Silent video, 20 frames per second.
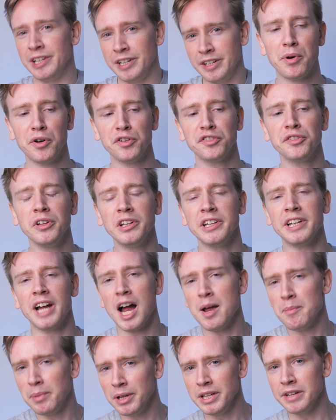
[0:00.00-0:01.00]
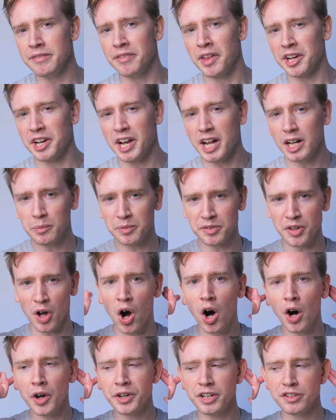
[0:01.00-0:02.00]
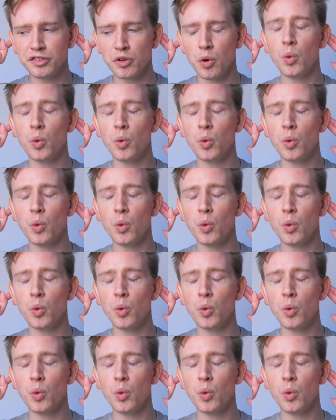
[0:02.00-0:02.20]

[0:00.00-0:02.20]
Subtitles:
And personally, I believe that it helps the audience